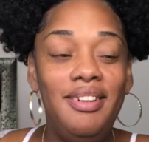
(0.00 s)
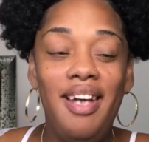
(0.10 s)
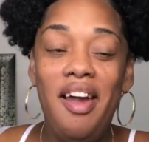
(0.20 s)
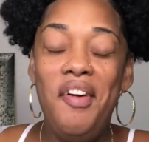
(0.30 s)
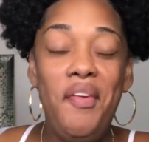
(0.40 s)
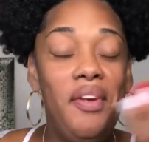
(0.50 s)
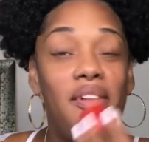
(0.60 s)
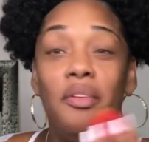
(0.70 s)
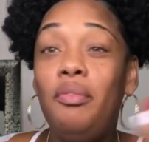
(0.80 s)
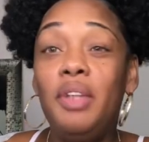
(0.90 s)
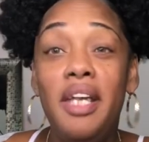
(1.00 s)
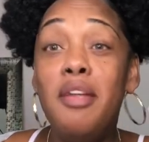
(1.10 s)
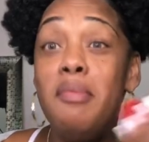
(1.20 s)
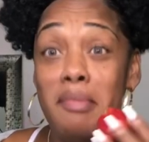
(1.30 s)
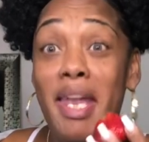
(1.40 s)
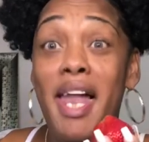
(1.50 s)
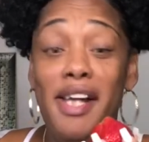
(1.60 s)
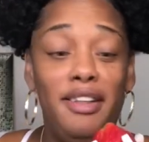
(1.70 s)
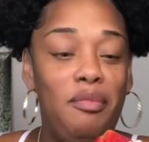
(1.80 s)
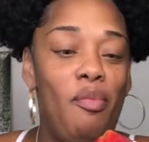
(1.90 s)
I don't know, and it'll be my
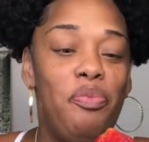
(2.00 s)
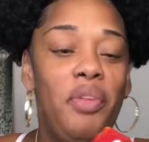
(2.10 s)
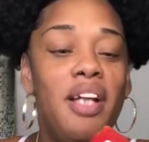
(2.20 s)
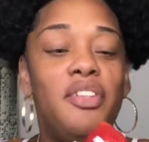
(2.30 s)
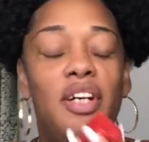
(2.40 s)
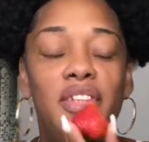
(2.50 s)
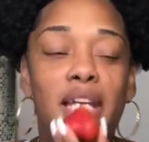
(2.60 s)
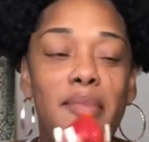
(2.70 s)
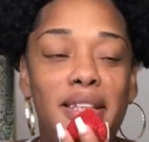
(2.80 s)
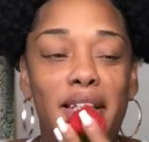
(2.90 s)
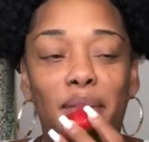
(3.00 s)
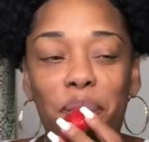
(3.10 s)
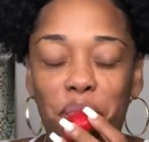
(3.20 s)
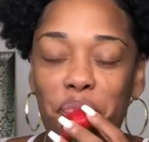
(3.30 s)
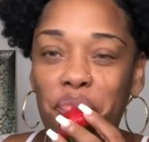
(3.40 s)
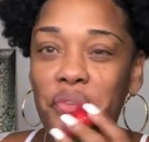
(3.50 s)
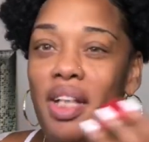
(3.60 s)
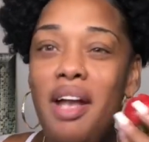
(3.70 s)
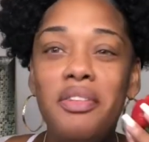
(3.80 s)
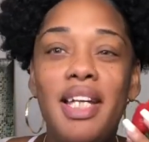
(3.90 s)
last. So I was telling my son,
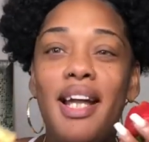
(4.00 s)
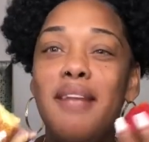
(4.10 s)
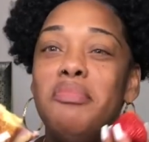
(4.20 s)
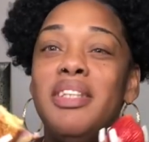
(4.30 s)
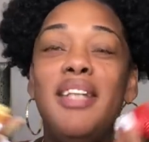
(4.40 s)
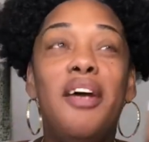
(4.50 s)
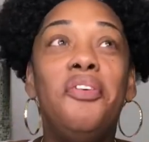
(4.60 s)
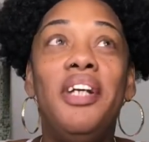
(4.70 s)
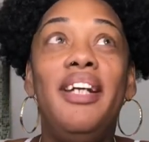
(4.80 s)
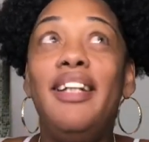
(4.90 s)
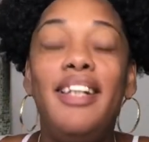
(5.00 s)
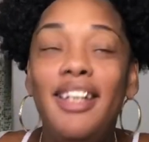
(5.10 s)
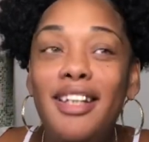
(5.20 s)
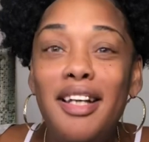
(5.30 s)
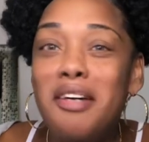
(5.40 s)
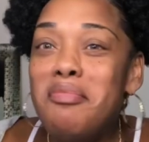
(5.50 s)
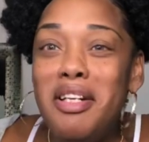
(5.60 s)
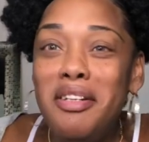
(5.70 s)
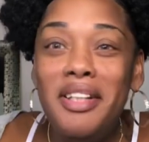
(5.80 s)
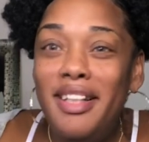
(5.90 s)
I was like, I'm just not ready. I'm
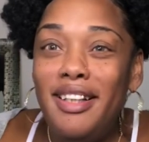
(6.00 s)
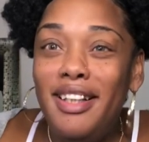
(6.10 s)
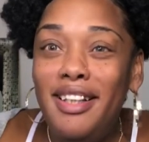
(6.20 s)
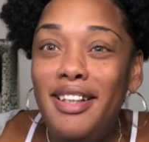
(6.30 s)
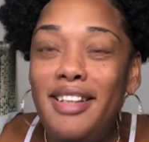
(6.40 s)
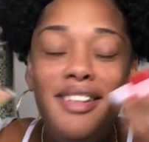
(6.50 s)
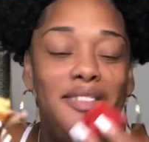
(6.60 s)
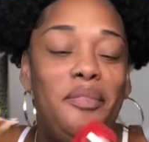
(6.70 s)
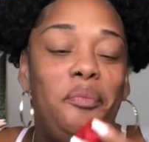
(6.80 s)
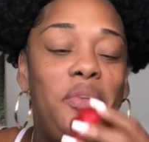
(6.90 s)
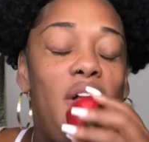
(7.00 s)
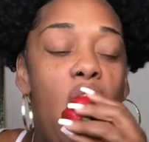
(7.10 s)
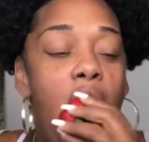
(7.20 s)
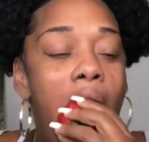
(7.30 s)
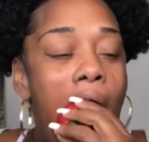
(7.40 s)
not ready. No.